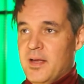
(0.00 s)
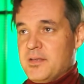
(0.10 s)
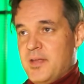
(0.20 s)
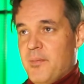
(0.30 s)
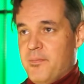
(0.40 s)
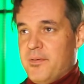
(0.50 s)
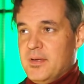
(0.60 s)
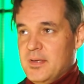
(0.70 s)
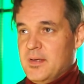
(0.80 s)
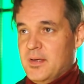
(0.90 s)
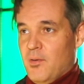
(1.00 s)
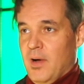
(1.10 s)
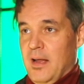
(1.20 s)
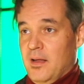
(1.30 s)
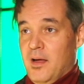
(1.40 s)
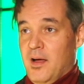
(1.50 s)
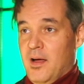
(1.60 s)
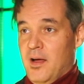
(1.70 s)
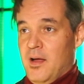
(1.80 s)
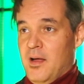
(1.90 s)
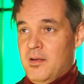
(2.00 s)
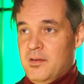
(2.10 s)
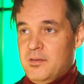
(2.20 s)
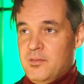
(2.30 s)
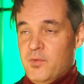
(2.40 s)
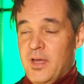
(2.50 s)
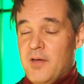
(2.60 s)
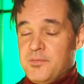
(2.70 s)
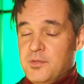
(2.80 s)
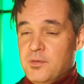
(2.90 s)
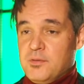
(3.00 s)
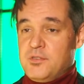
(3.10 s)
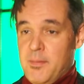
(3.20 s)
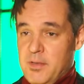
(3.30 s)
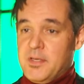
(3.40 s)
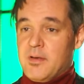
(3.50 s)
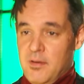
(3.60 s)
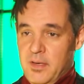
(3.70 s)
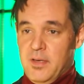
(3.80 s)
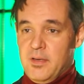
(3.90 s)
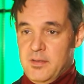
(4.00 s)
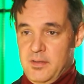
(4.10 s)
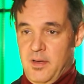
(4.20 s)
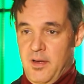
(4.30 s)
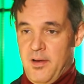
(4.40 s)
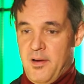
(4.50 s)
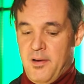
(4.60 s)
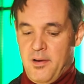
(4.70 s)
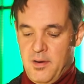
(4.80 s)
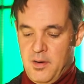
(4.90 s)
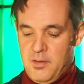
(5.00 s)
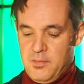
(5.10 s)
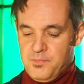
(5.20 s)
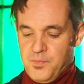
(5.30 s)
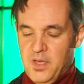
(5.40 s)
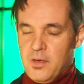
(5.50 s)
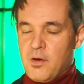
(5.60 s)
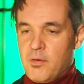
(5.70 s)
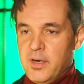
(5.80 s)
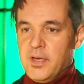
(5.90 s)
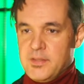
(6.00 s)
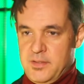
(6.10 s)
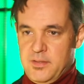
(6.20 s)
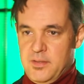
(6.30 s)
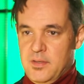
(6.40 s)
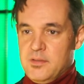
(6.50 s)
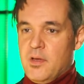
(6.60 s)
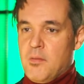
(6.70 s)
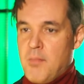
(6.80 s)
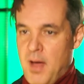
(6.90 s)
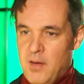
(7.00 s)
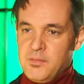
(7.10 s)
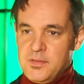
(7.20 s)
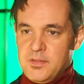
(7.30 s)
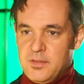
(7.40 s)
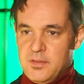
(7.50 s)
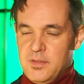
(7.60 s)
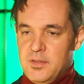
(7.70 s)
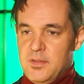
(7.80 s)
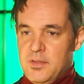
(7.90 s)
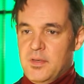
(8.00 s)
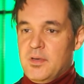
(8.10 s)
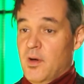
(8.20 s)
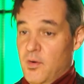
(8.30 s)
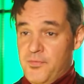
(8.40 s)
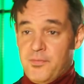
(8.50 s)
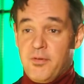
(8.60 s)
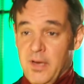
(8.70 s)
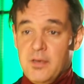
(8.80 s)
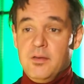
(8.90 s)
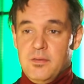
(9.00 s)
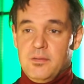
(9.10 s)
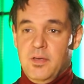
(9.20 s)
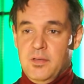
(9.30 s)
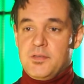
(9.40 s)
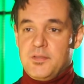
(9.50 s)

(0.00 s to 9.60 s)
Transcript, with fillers: next step, well, uh, we have to dramatically increase the amount of green in the